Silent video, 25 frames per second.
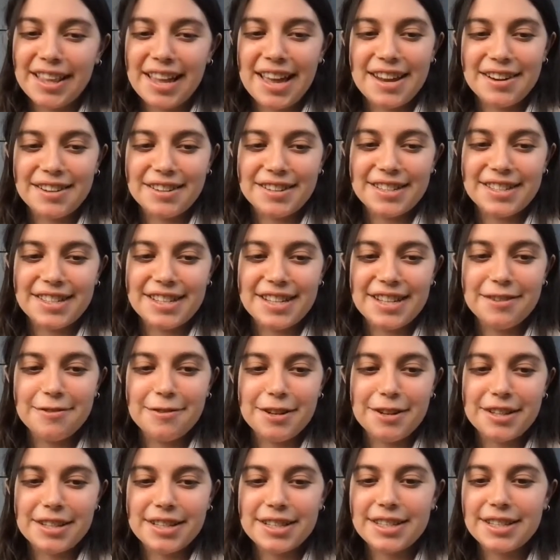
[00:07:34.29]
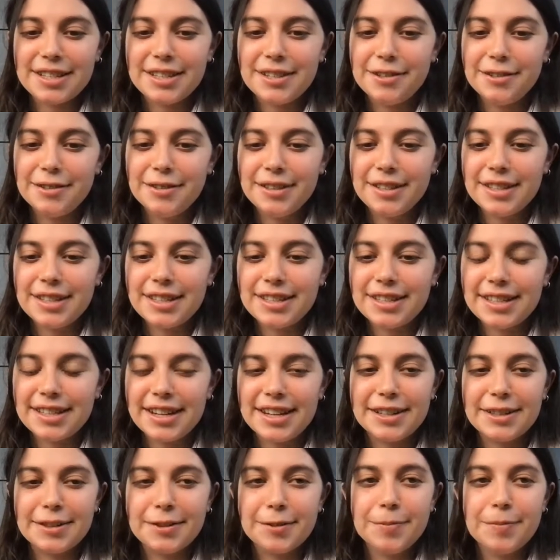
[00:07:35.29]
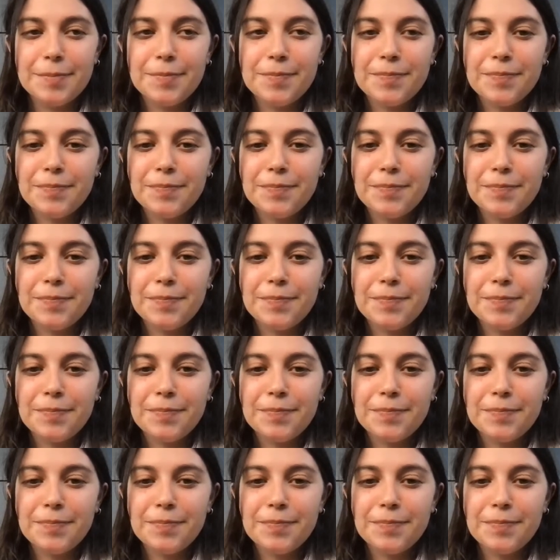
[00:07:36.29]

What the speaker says: and I'll see you all soon. So